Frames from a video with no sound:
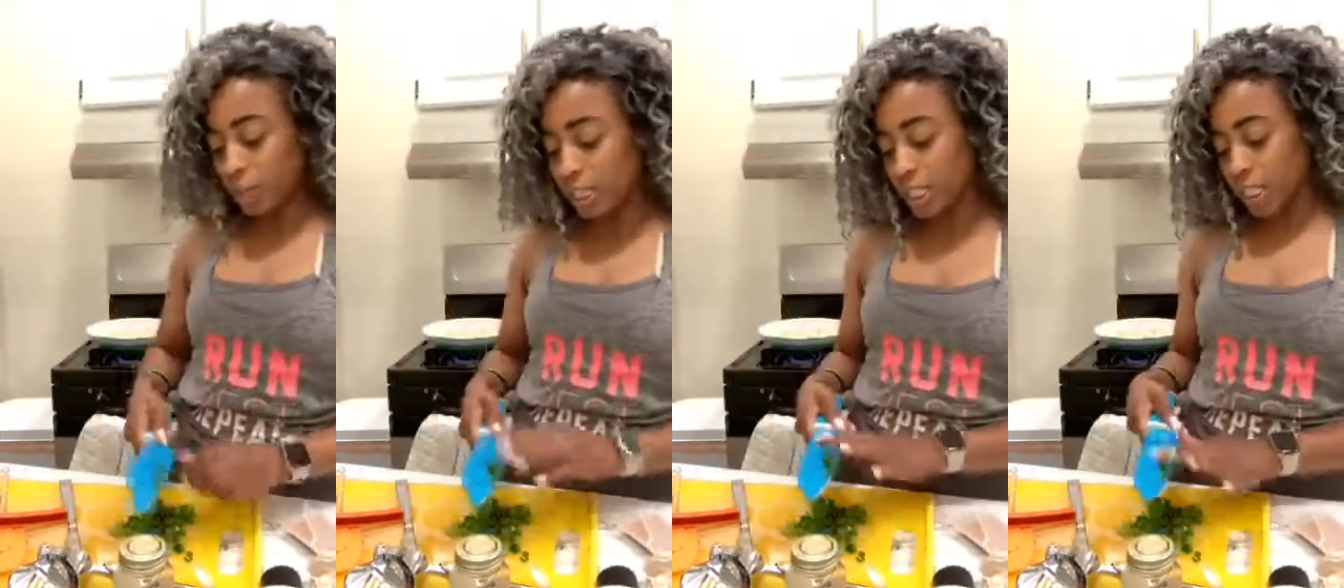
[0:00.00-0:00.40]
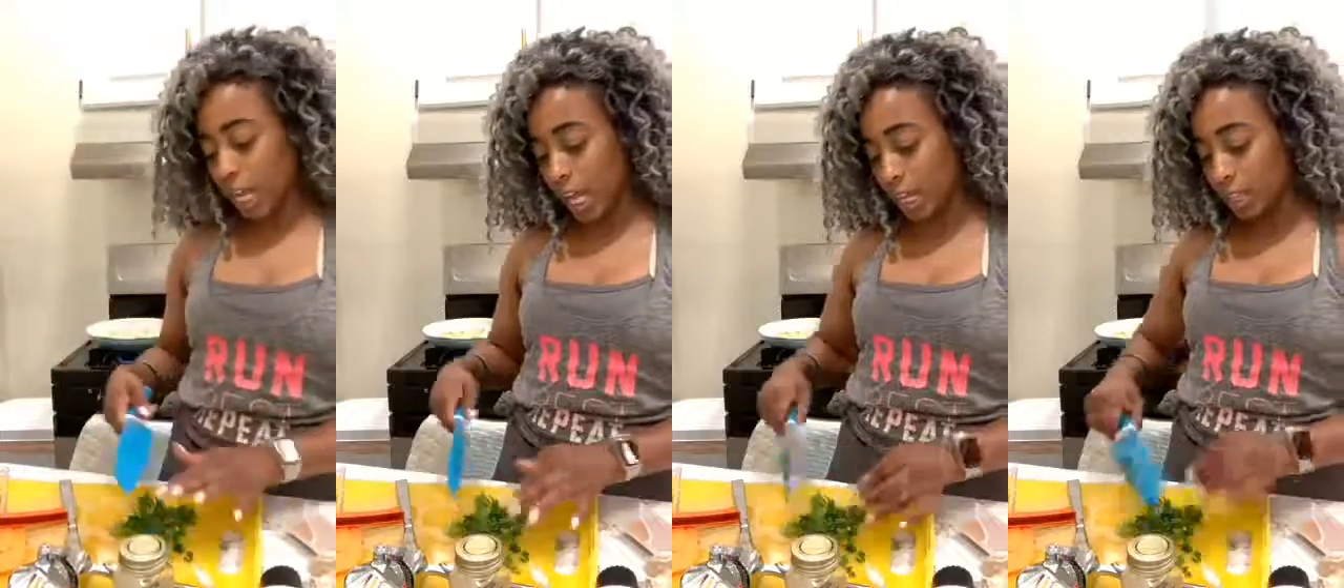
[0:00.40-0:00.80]
But listen,
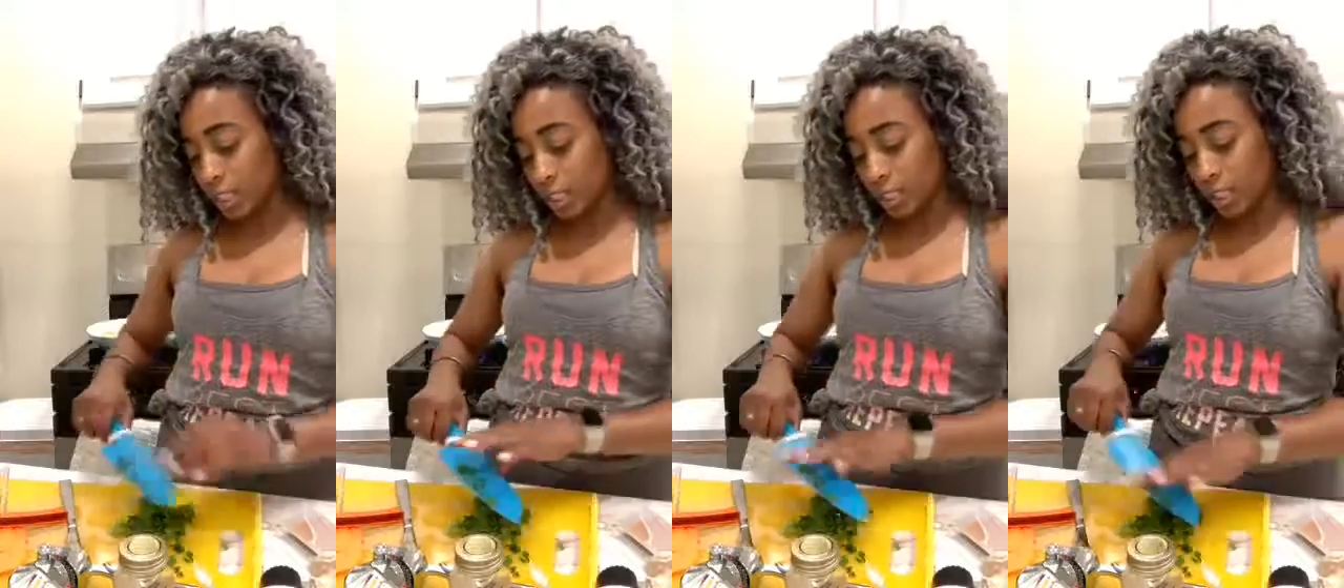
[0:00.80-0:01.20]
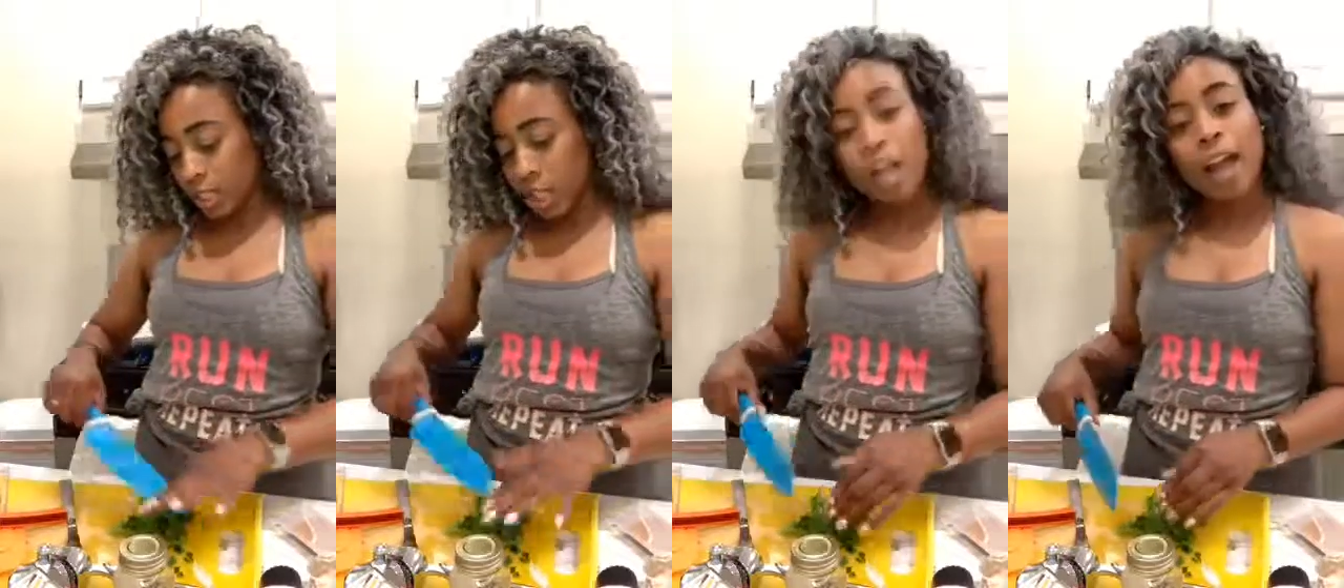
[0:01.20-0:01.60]
guys,
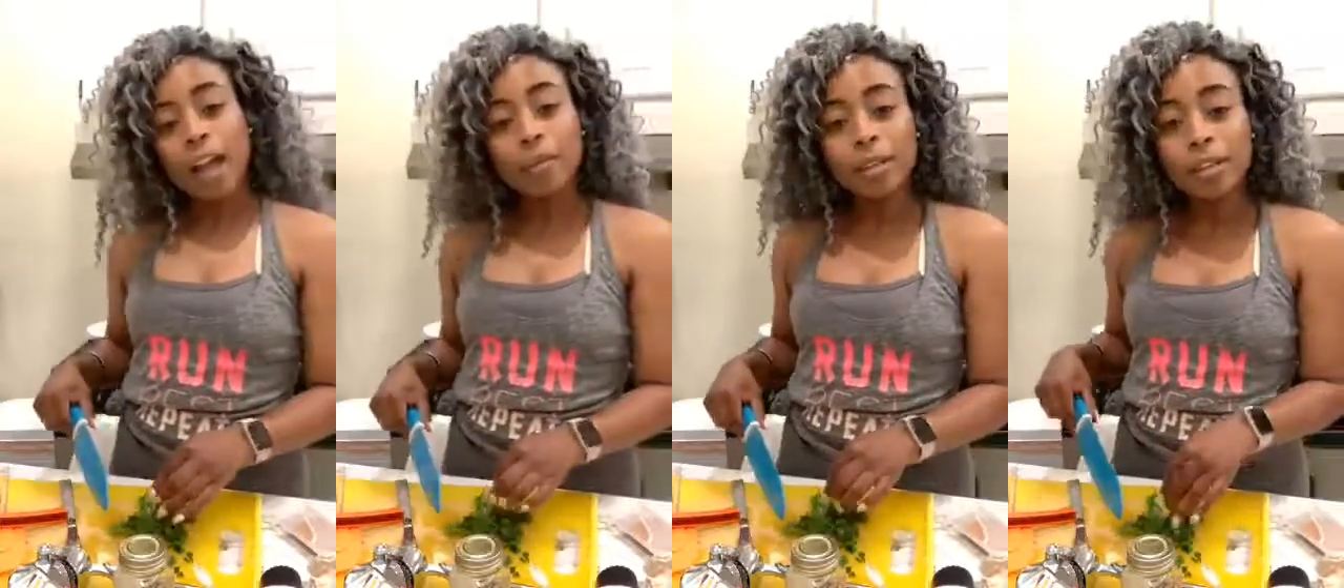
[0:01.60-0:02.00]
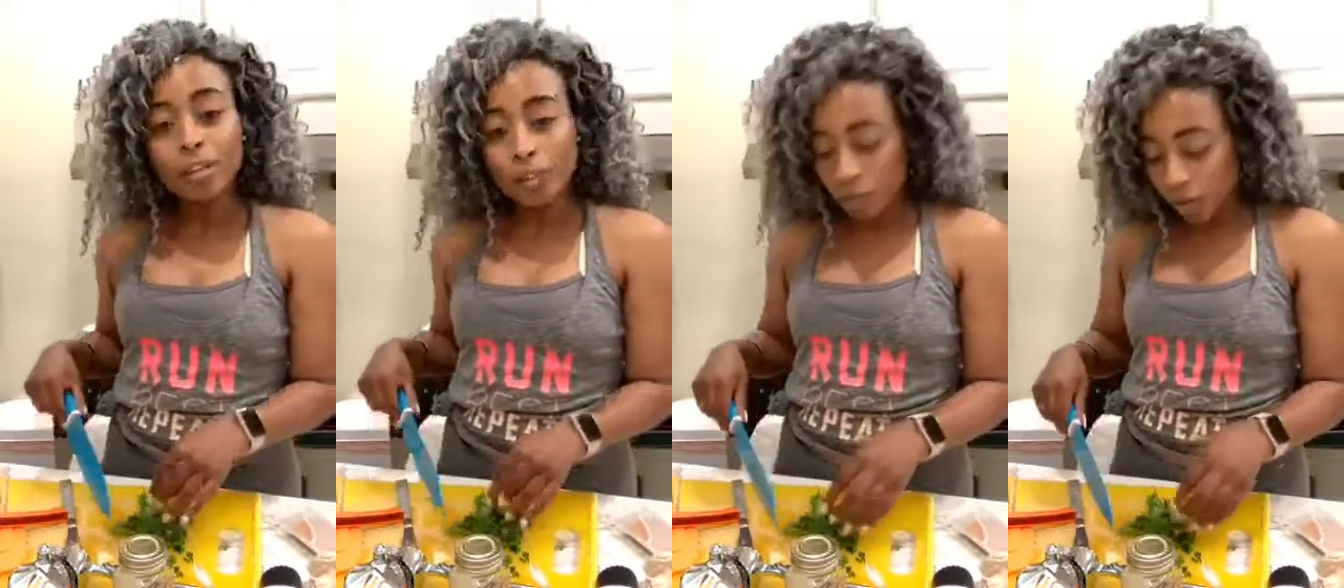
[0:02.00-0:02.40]
how many
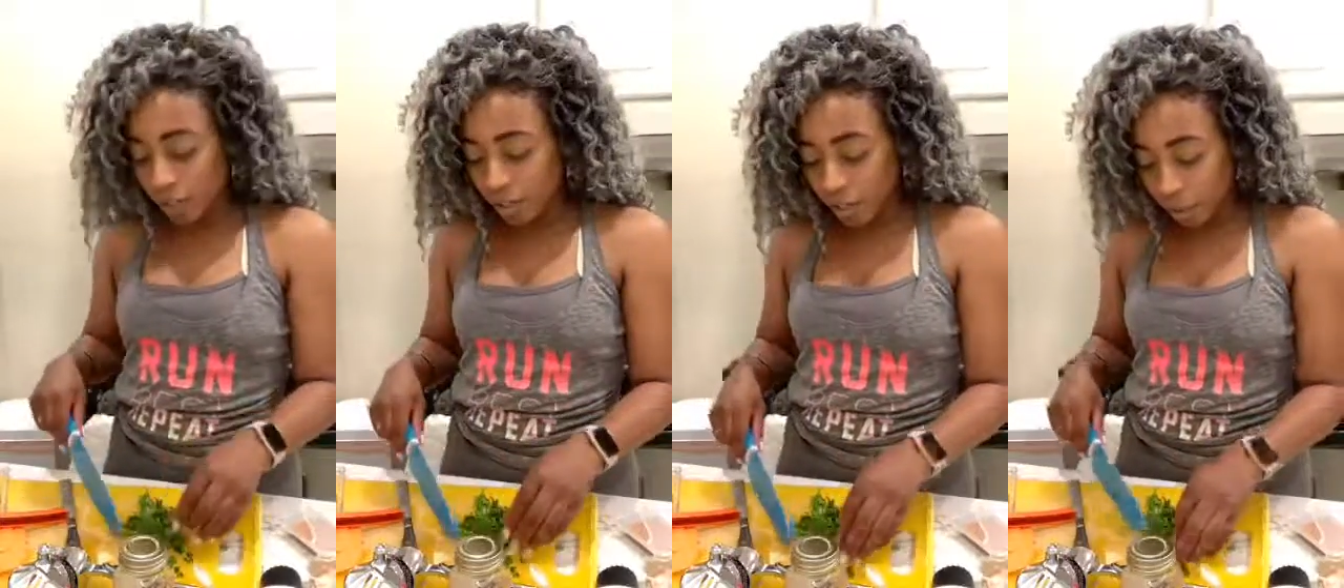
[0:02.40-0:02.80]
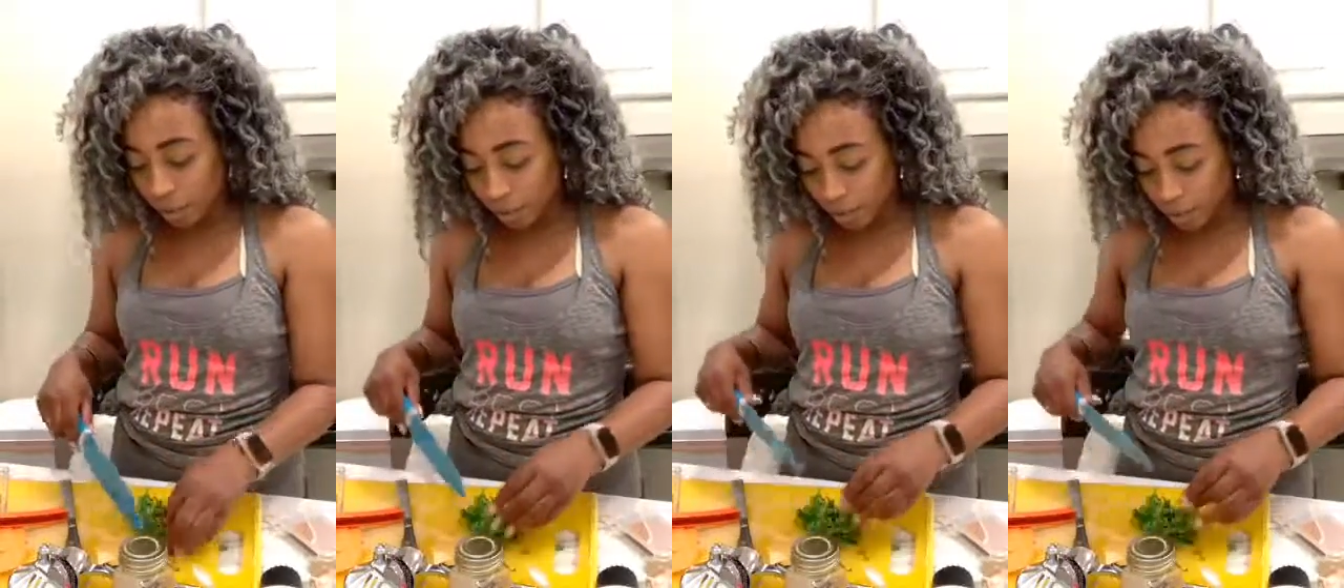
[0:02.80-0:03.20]
of you on here are
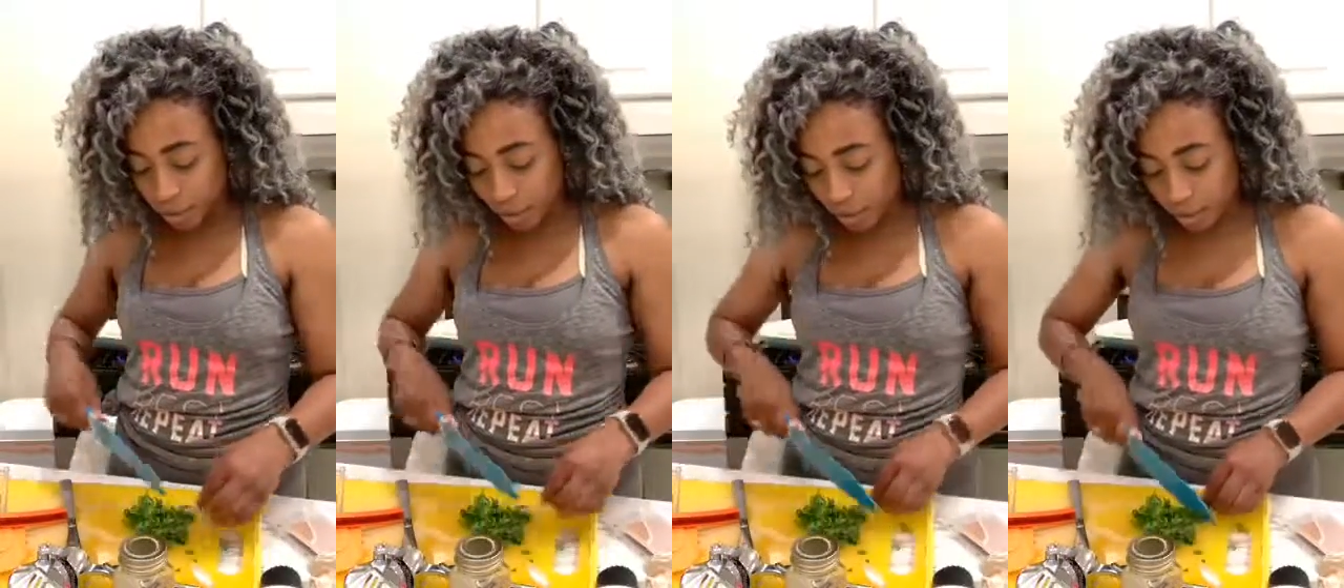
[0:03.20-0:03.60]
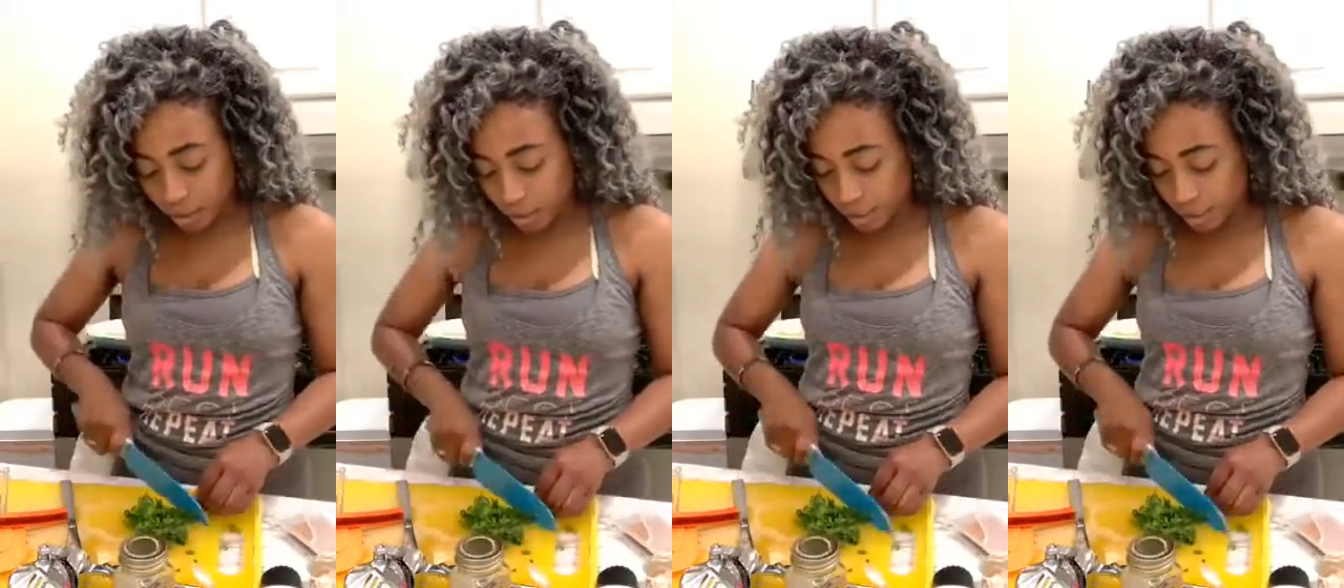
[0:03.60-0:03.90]
parents? Like,